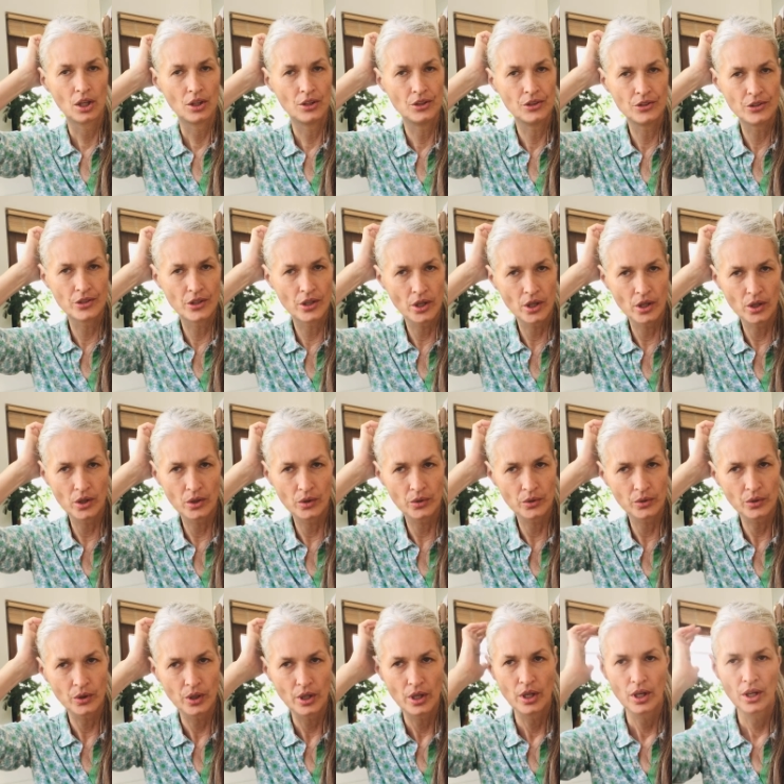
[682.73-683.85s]

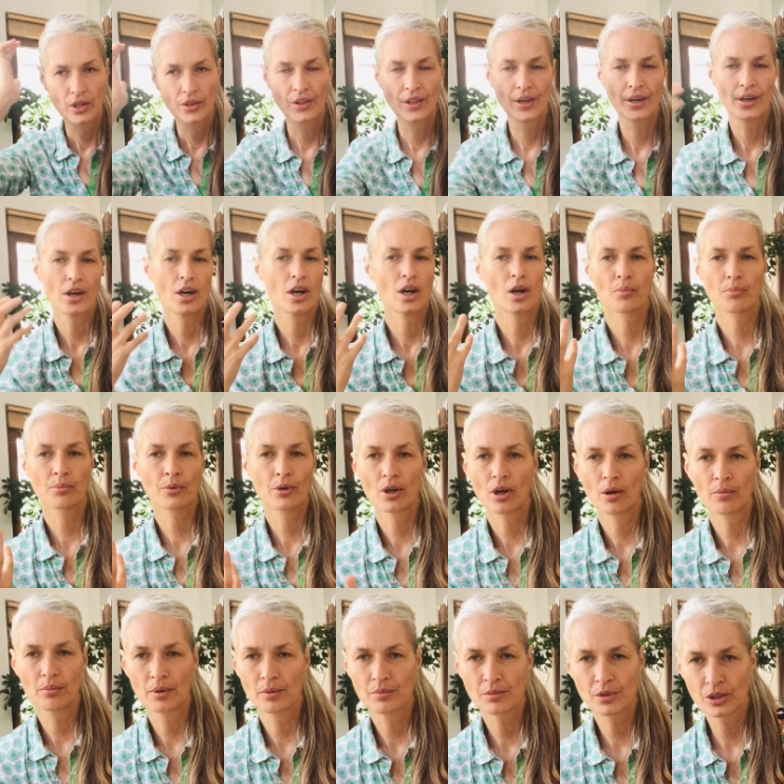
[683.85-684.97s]
no, there are
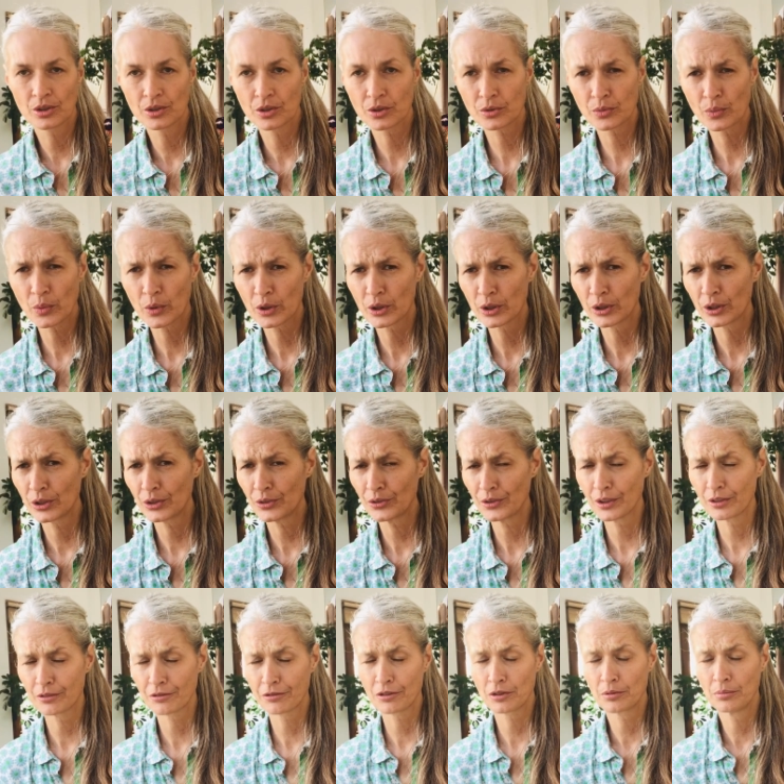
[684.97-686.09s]
problems in this world.
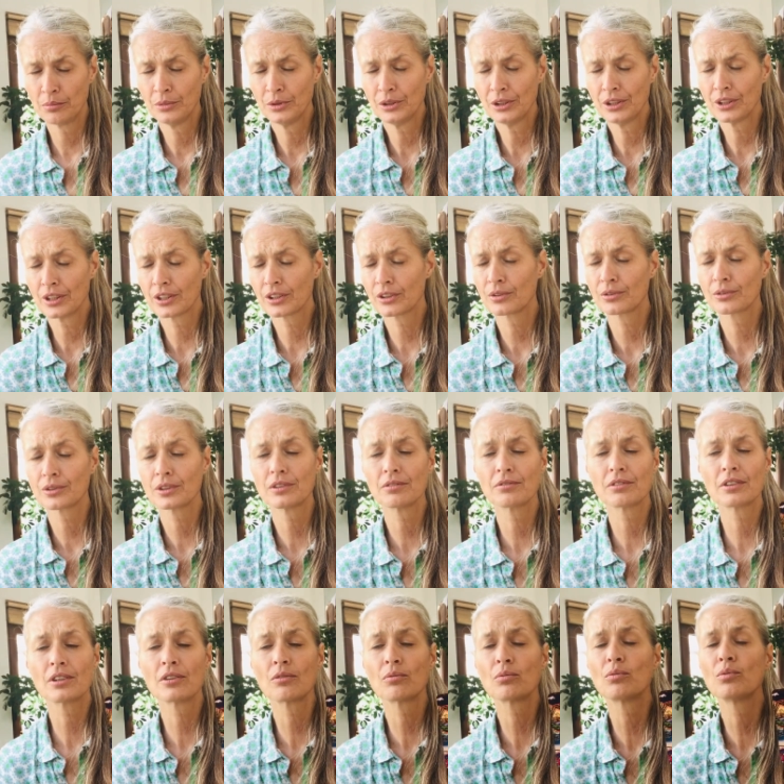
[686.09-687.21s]
And for me, I don't
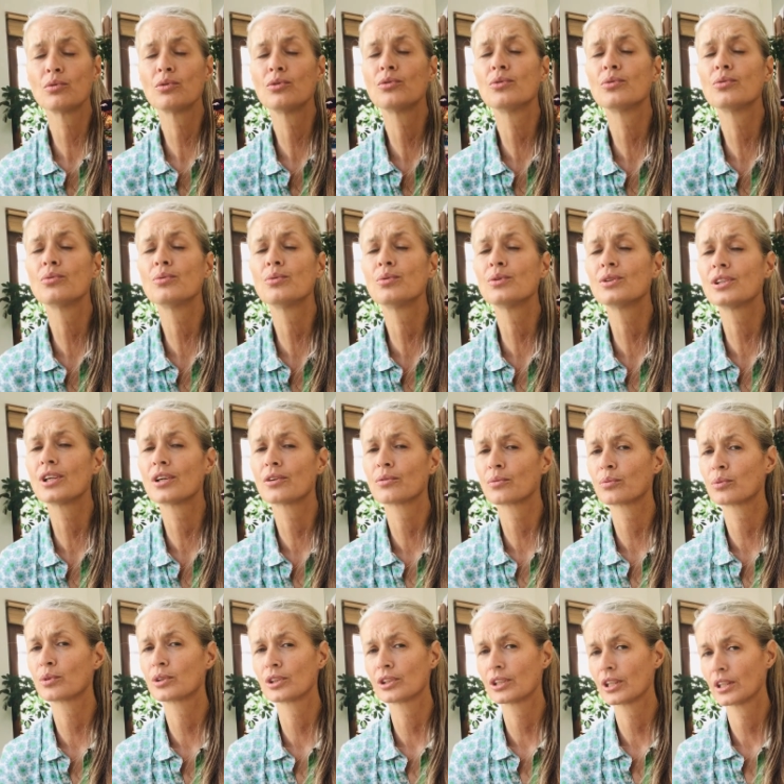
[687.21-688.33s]
even use that
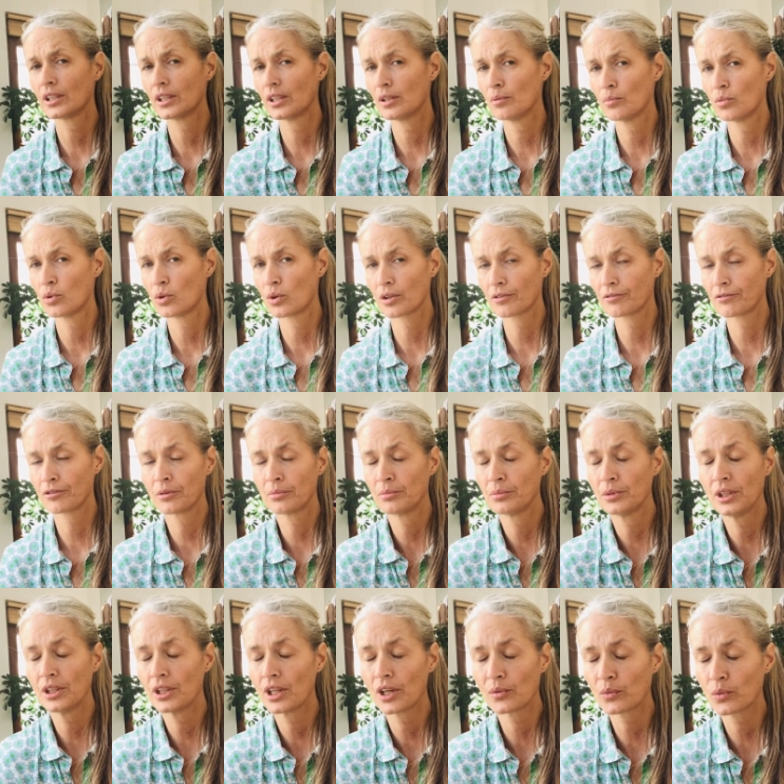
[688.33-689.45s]
word anymore. For
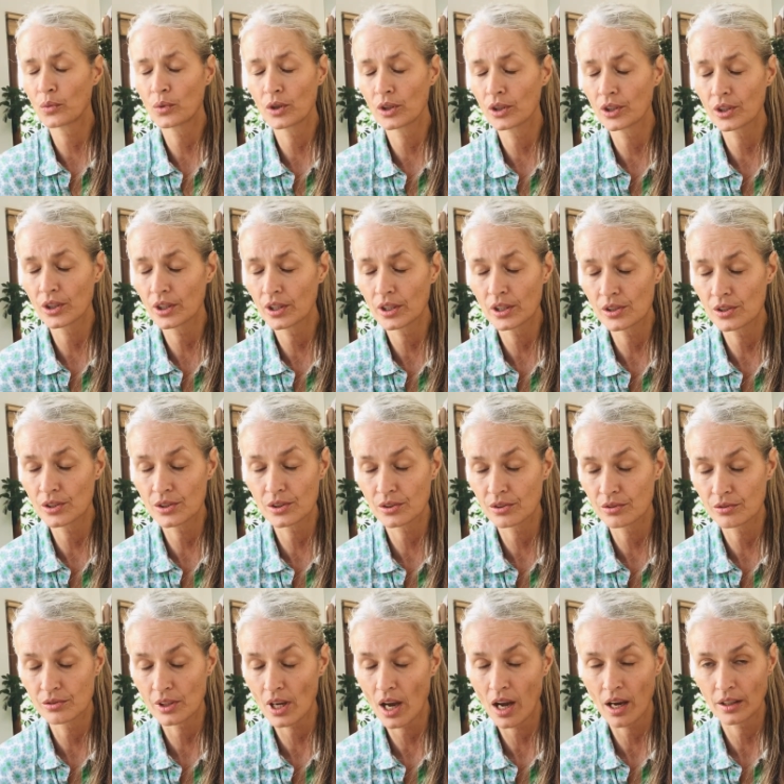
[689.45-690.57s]
me, that word is
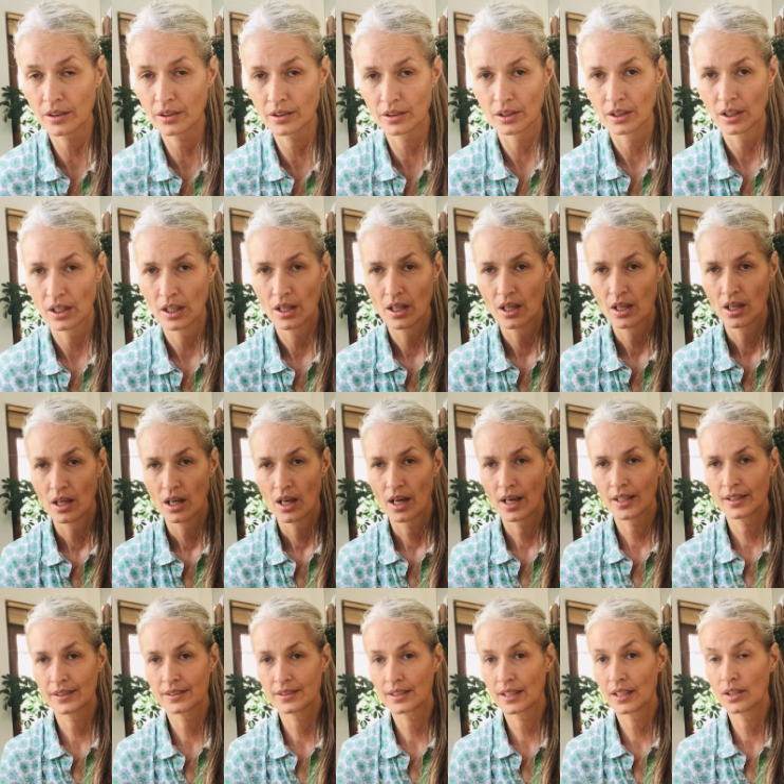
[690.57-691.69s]
done.
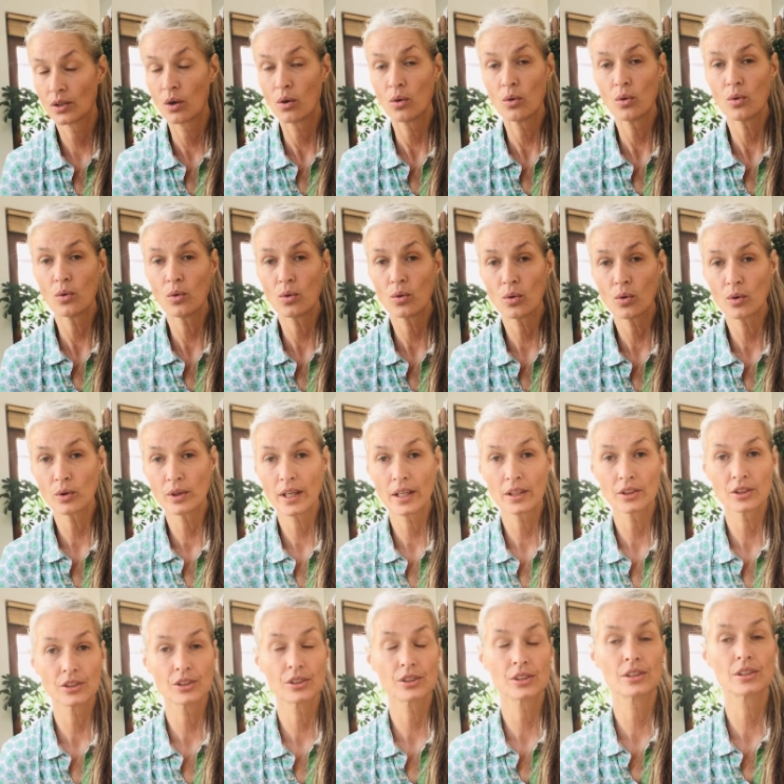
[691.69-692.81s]
I say, oh,
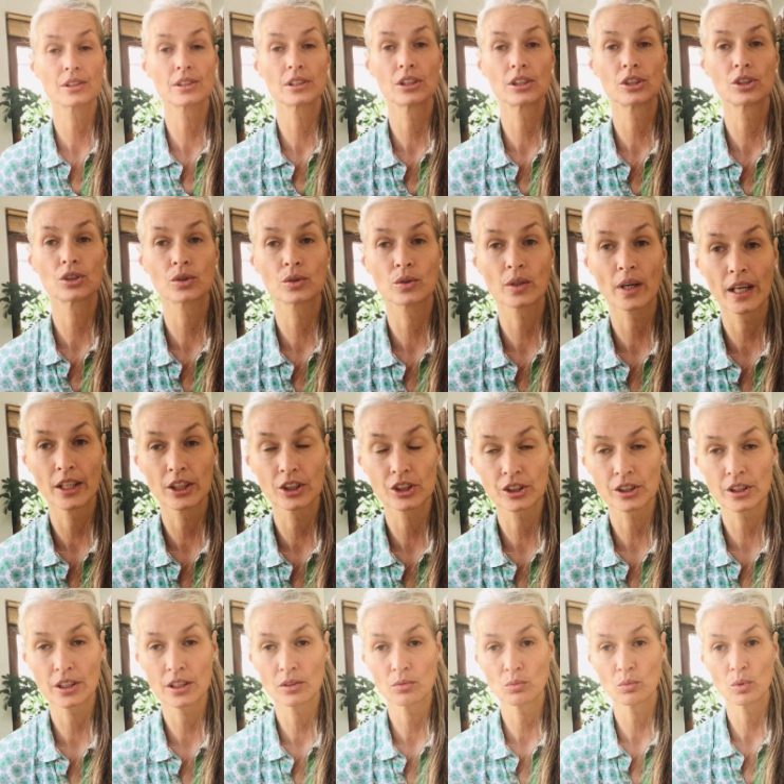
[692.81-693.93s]
there's a
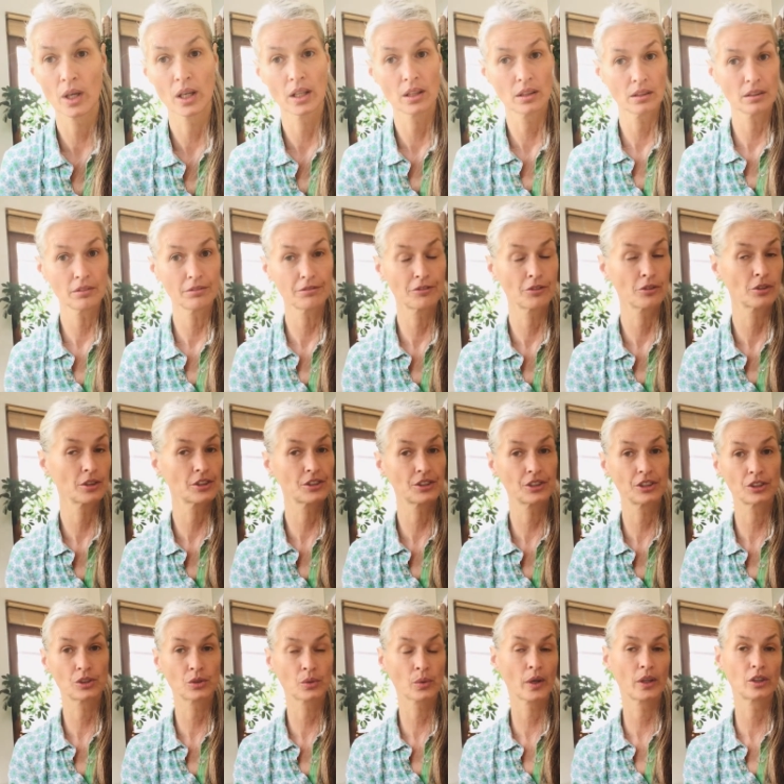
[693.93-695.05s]
situation. Well, for a
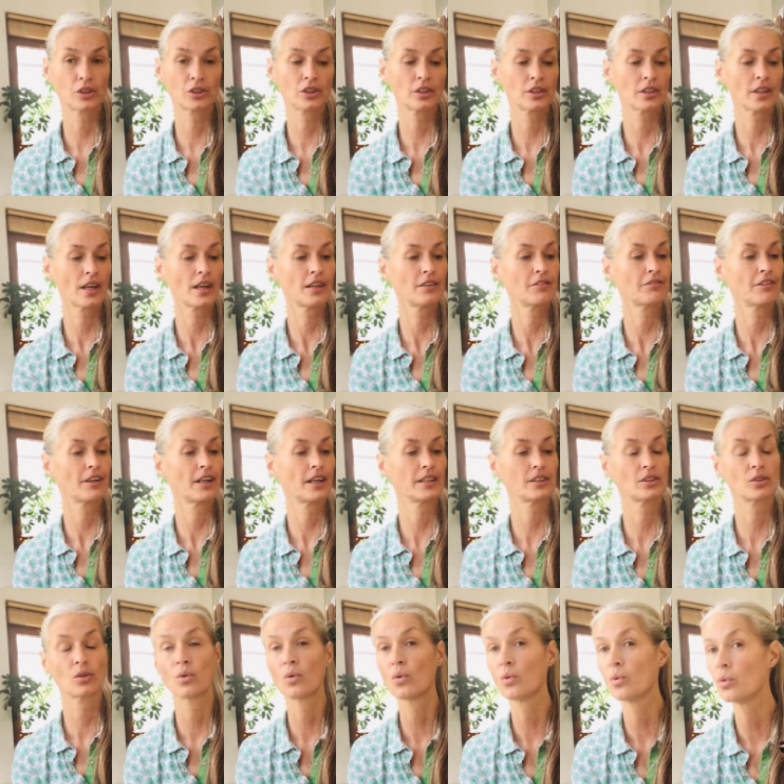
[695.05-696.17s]
situation, I find
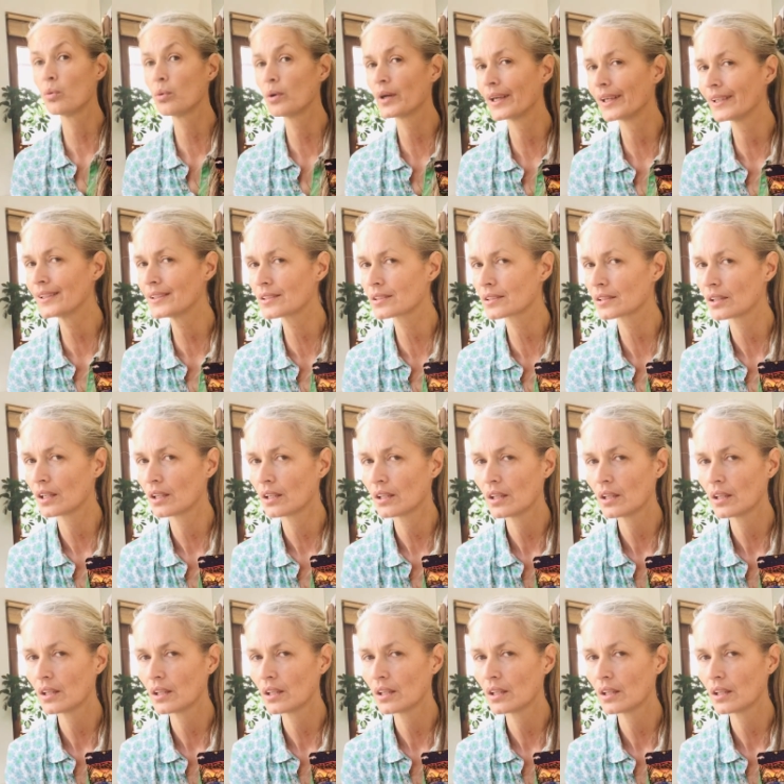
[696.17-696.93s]
always